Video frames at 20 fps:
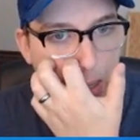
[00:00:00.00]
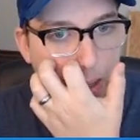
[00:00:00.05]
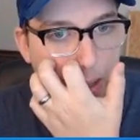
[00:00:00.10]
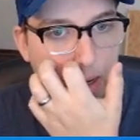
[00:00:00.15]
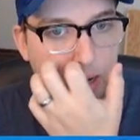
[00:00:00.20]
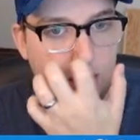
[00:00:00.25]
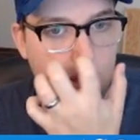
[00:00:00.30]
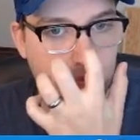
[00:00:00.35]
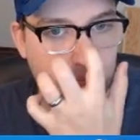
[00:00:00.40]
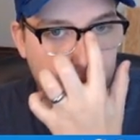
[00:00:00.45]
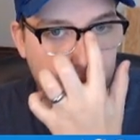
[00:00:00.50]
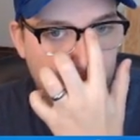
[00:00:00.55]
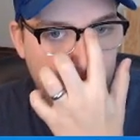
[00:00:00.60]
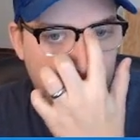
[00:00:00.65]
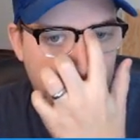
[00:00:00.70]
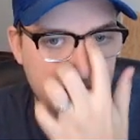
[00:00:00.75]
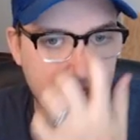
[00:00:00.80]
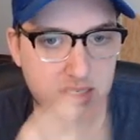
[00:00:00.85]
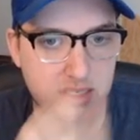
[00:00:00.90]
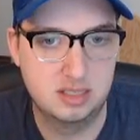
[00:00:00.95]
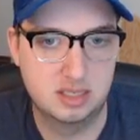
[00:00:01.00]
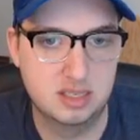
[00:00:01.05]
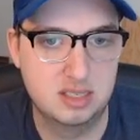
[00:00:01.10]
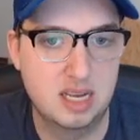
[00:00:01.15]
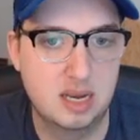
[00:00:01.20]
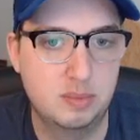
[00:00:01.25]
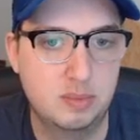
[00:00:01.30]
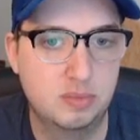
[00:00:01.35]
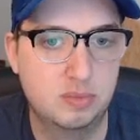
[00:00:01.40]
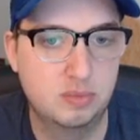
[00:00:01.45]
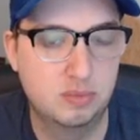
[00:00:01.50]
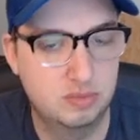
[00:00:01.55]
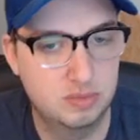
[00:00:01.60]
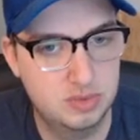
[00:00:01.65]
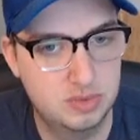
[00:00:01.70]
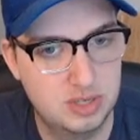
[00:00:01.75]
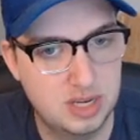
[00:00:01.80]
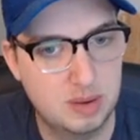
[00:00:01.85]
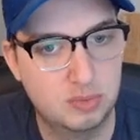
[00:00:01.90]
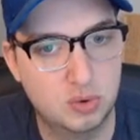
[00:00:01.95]
But it's the same
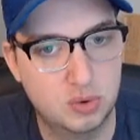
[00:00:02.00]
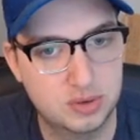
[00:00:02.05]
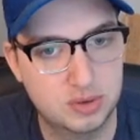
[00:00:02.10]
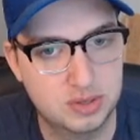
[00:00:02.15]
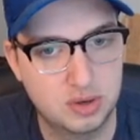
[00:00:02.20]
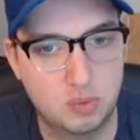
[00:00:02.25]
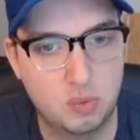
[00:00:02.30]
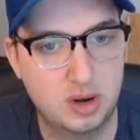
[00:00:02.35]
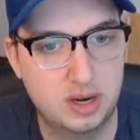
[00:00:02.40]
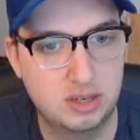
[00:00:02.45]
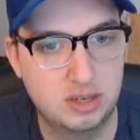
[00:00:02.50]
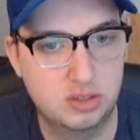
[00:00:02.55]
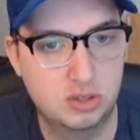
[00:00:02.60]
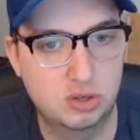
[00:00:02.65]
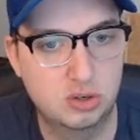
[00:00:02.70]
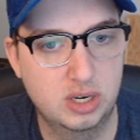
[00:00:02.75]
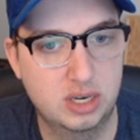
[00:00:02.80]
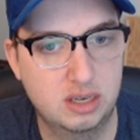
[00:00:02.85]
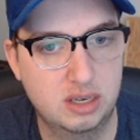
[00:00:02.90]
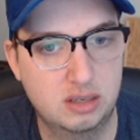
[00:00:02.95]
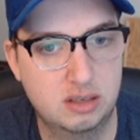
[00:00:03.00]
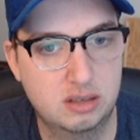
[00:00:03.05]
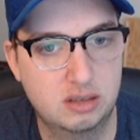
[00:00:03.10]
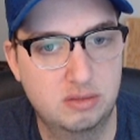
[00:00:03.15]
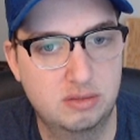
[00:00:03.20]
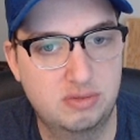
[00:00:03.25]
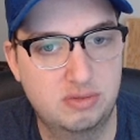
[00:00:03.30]
rules: a 1-inch grid,